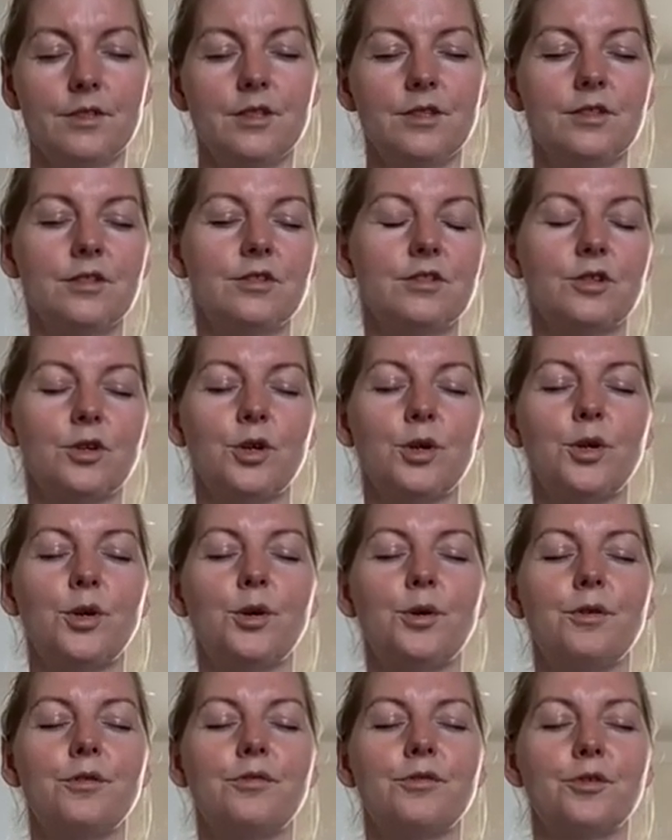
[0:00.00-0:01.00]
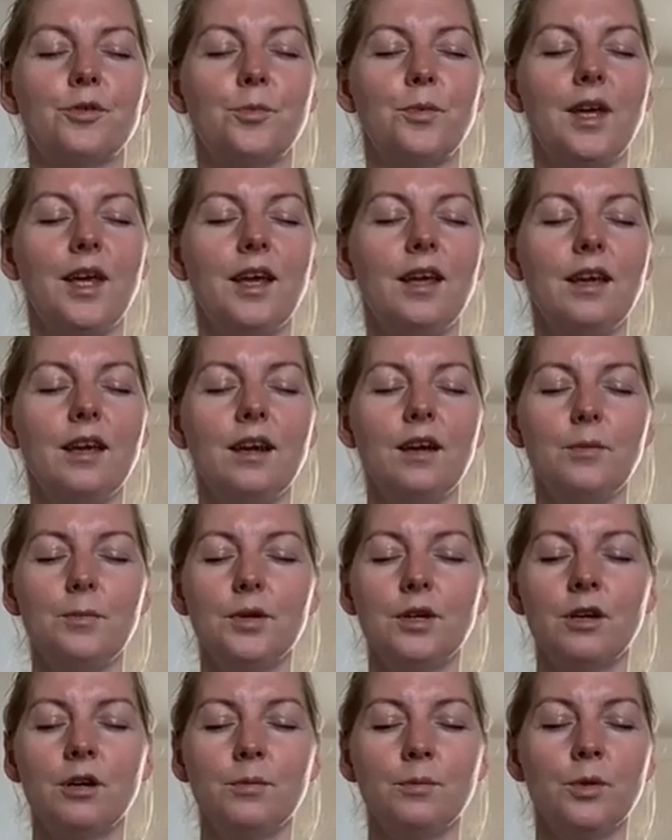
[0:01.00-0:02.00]
So from here,
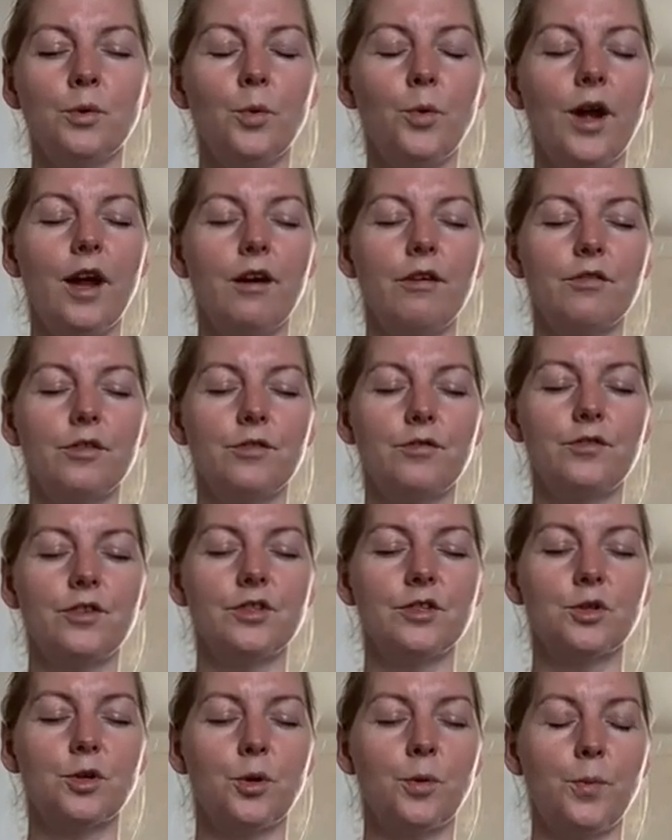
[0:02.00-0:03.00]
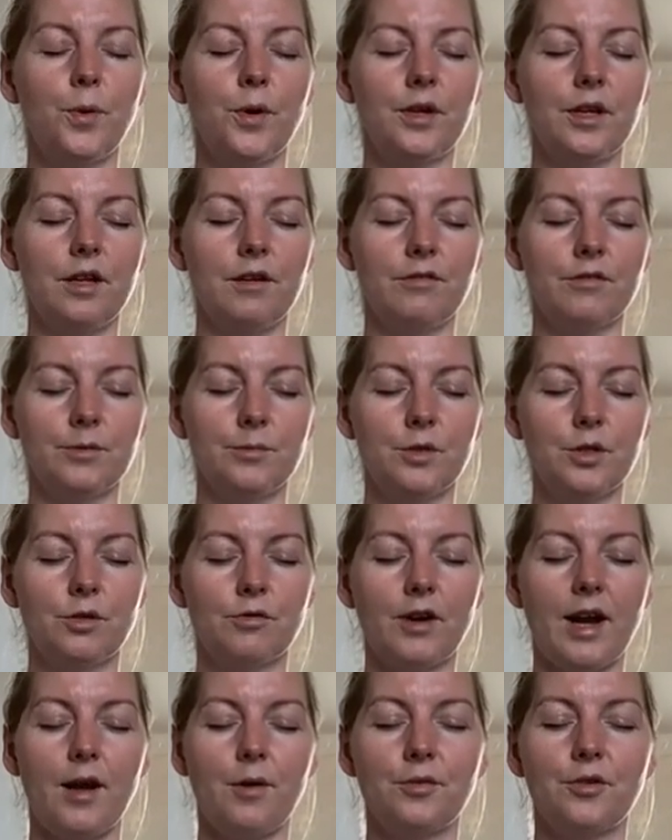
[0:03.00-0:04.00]
become aware of your physical body from the
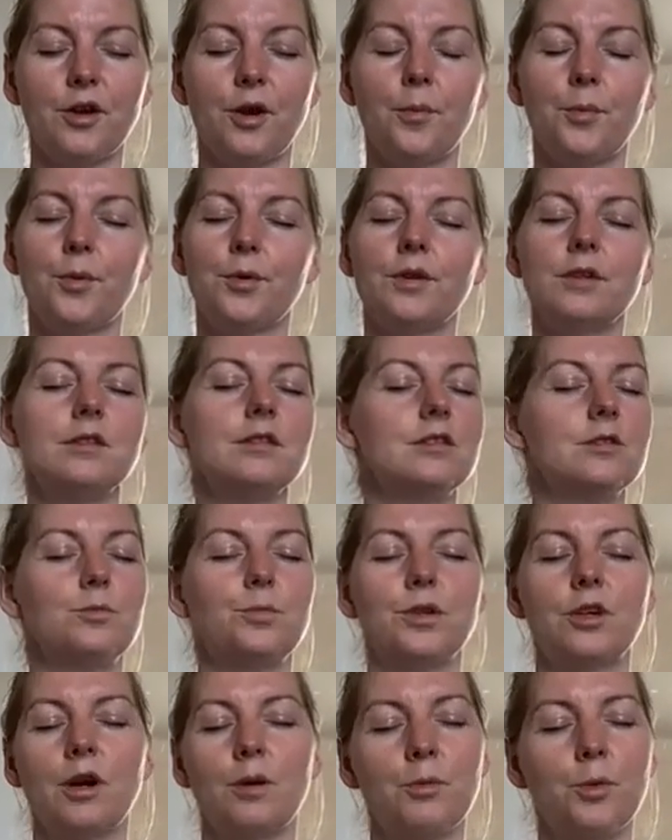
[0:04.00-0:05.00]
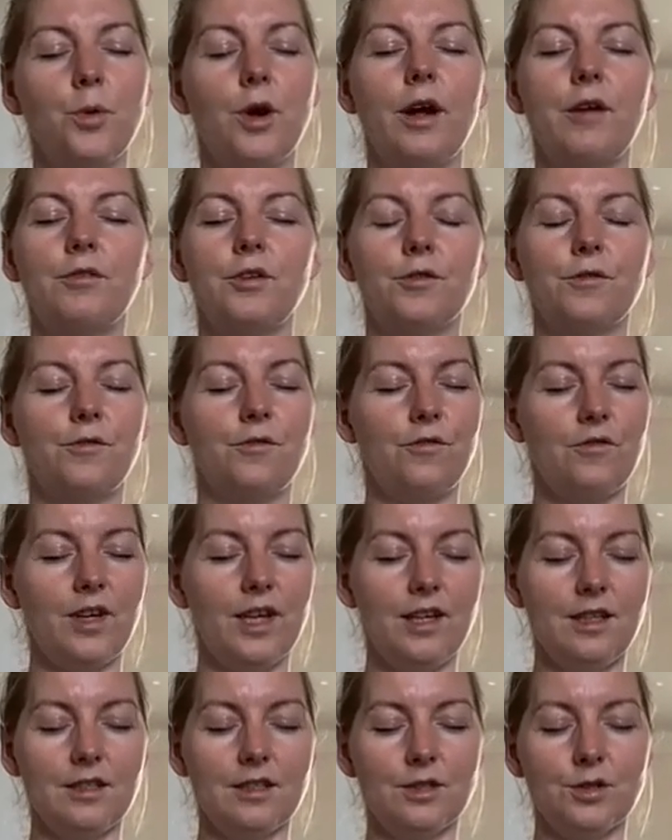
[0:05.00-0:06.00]
ground upwards. Become aware of your
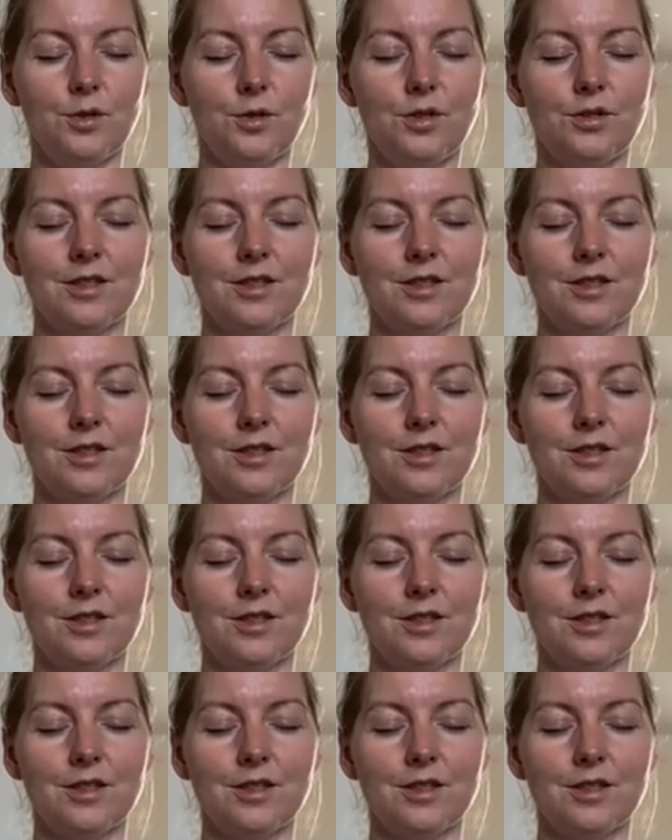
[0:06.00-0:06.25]
feet or